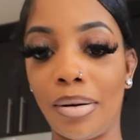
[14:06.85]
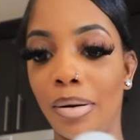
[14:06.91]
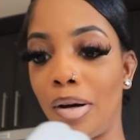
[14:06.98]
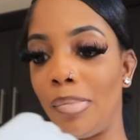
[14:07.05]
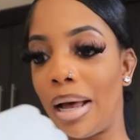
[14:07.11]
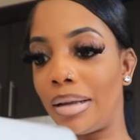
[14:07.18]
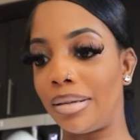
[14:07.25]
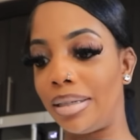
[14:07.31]
don't know
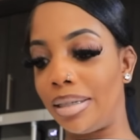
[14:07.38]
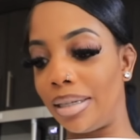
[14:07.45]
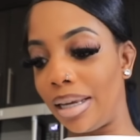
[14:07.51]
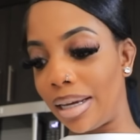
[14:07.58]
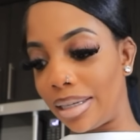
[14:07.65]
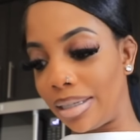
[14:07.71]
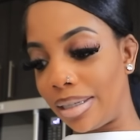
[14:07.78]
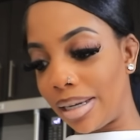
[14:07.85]
about
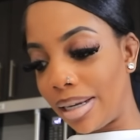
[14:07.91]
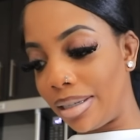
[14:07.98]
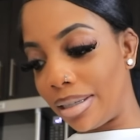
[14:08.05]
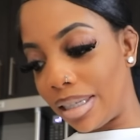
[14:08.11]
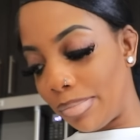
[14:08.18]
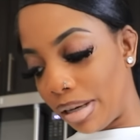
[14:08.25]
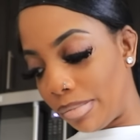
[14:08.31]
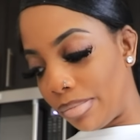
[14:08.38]
six. Six
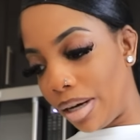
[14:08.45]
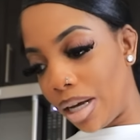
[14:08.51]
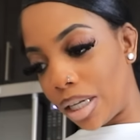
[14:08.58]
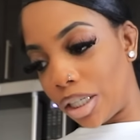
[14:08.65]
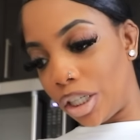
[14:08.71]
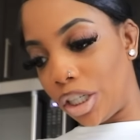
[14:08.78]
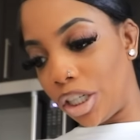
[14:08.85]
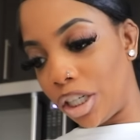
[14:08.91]
is a bit
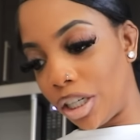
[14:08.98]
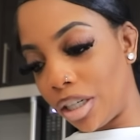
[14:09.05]
much.